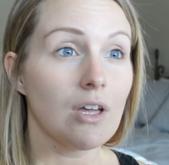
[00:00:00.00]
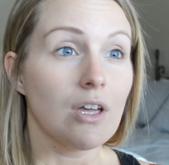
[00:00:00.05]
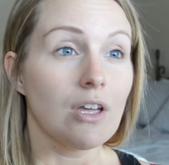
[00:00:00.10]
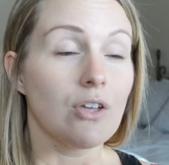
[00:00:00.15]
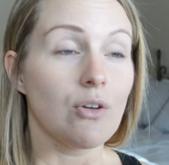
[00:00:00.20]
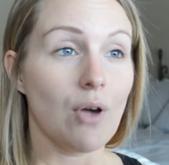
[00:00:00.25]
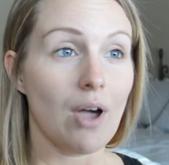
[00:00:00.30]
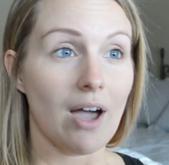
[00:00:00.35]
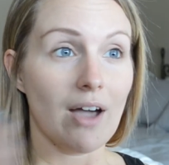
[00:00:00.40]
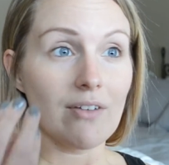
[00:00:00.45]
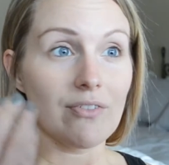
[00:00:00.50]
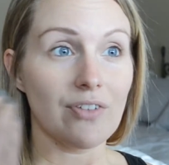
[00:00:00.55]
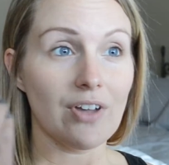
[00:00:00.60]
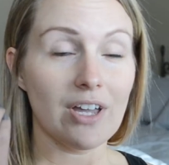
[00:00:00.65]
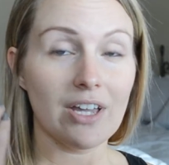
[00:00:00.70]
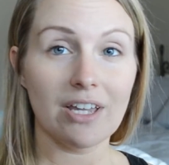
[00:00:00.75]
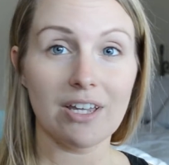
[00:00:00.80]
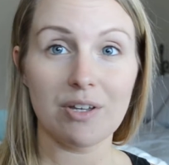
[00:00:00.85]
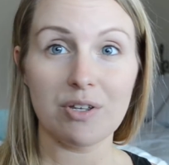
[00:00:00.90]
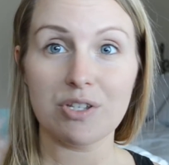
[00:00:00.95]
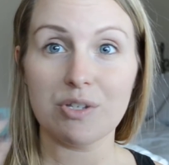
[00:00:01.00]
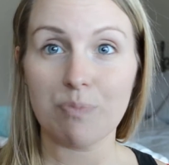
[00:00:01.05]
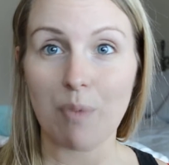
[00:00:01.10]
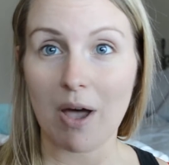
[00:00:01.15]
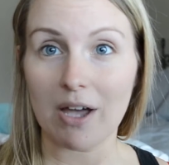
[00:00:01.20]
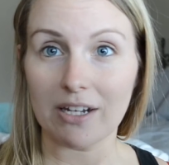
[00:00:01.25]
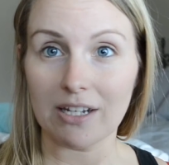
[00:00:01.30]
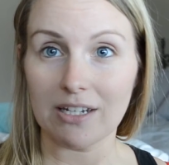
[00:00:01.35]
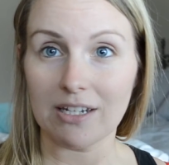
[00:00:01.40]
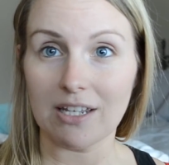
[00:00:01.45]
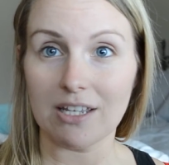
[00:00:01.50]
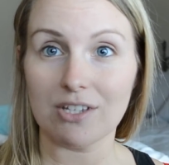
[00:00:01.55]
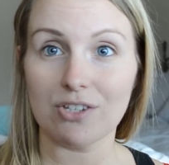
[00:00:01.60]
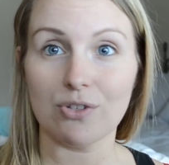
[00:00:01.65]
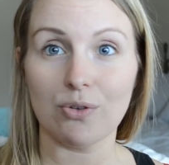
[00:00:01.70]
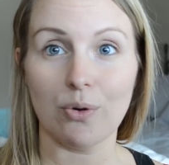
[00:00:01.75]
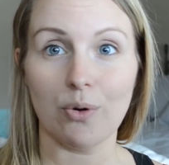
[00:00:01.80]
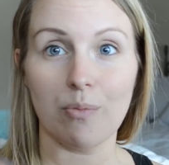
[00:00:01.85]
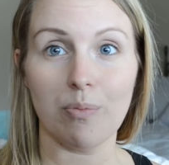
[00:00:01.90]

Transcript: you have spottiness or